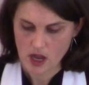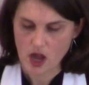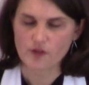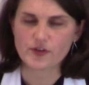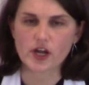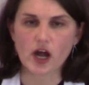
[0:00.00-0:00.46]

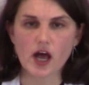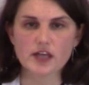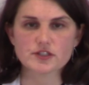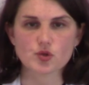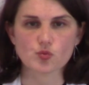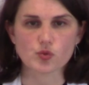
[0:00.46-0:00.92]
of
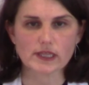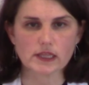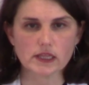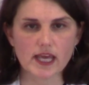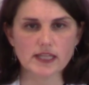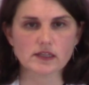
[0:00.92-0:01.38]
God's
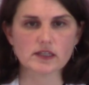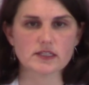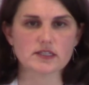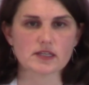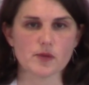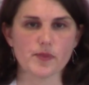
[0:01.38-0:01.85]

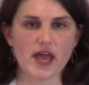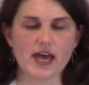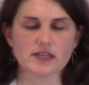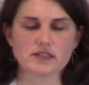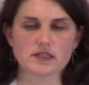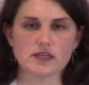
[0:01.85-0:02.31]
relentless
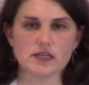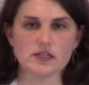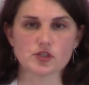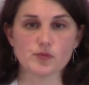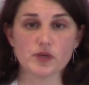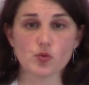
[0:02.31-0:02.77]
capacity
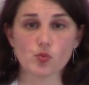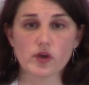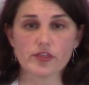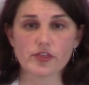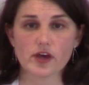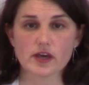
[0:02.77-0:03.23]
to be
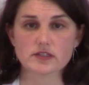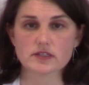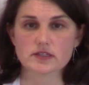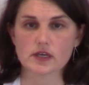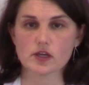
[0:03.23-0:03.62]
with us